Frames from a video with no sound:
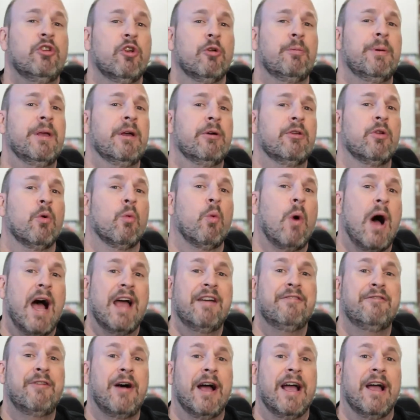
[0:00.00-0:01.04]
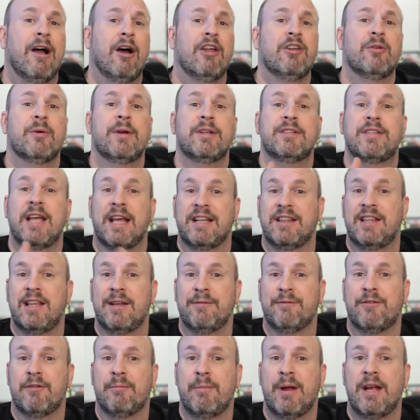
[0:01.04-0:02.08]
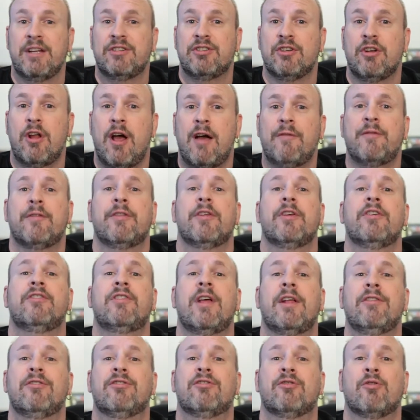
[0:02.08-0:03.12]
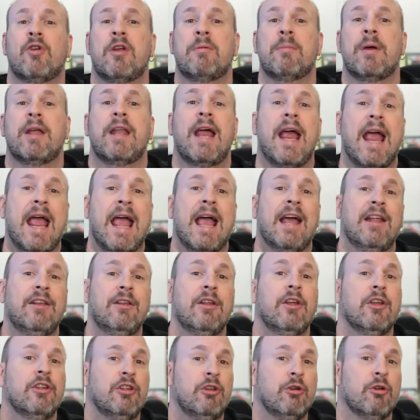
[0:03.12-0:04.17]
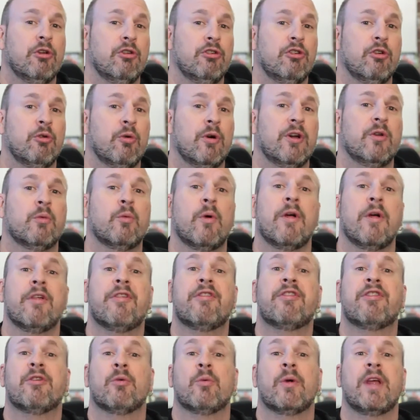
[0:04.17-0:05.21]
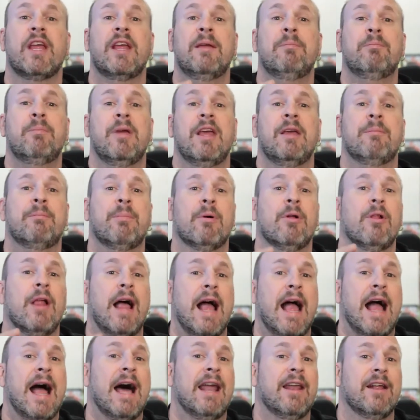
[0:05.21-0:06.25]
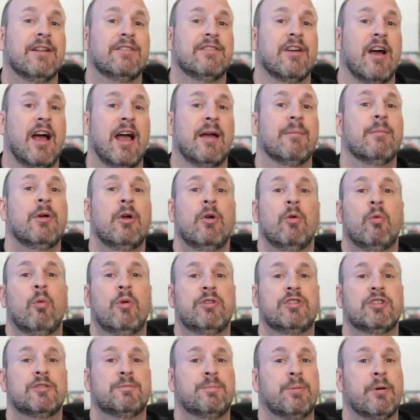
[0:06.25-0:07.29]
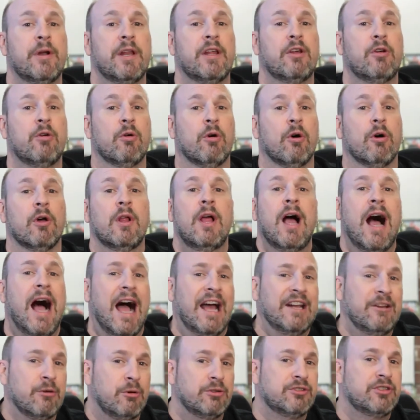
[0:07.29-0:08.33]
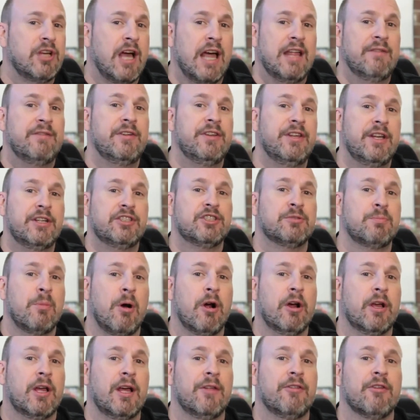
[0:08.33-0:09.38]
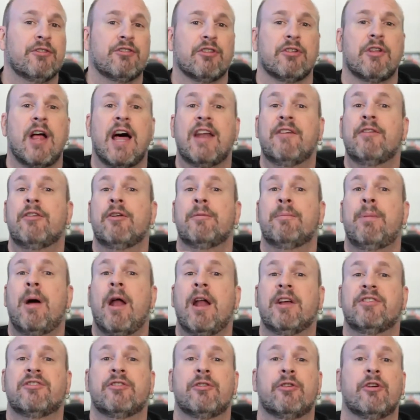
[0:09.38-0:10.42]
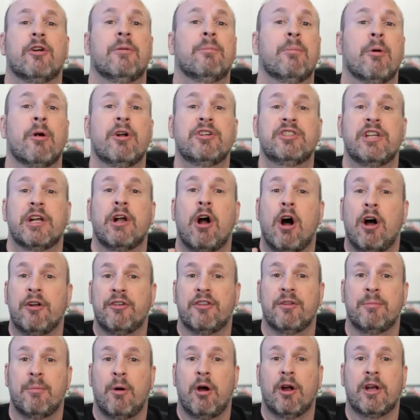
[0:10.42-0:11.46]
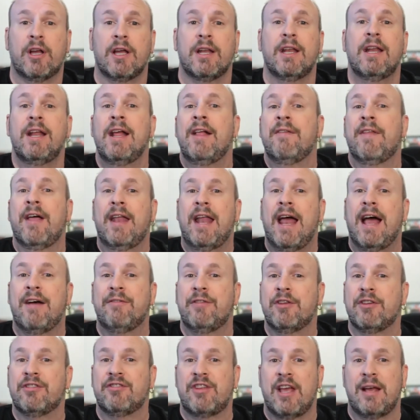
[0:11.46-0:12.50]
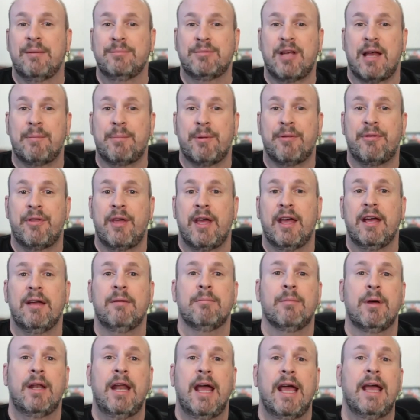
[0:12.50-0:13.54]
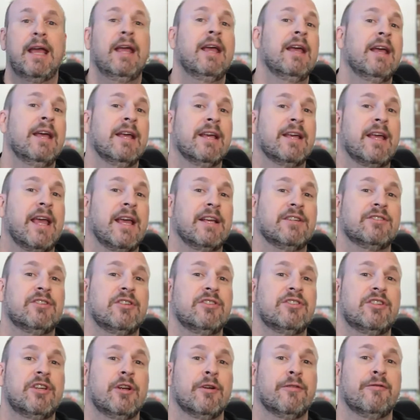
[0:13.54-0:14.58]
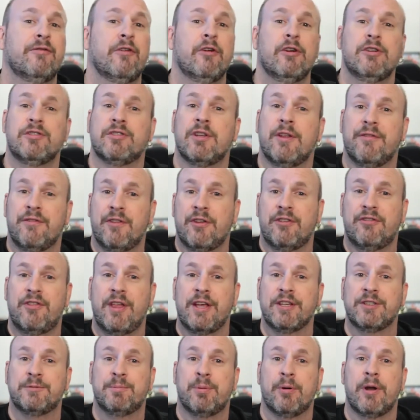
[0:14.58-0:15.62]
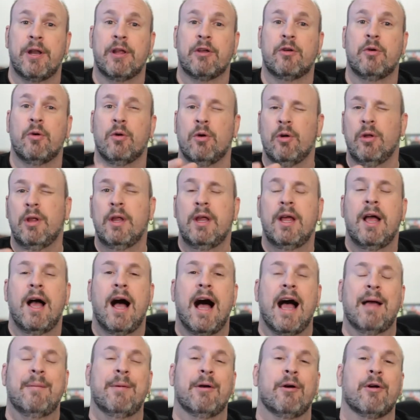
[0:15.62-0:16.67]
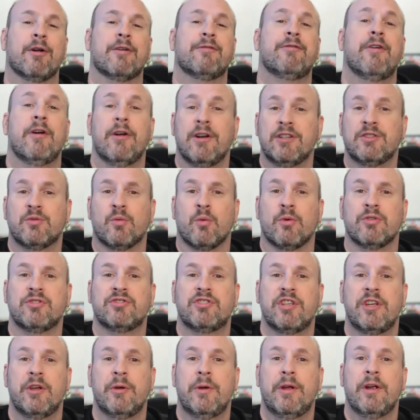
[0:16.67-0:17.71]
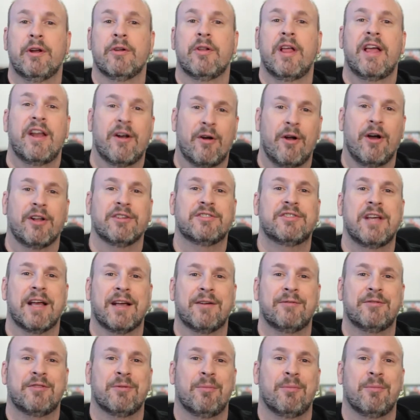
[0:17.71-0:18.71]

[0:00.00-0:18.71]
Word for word: you'll be able to Wi-Fi onto it, take the information off of this, and stream it. And you can do it with three people at a time, which is pretty cool. I know it's kind of a niche market. There's a lot of other products that are emerging onto the market that have the same type of thing. But hey, Kingston's here first. This thing's pretty cool. I'm Elric Ferris. Harris, we'll see you here later on Tech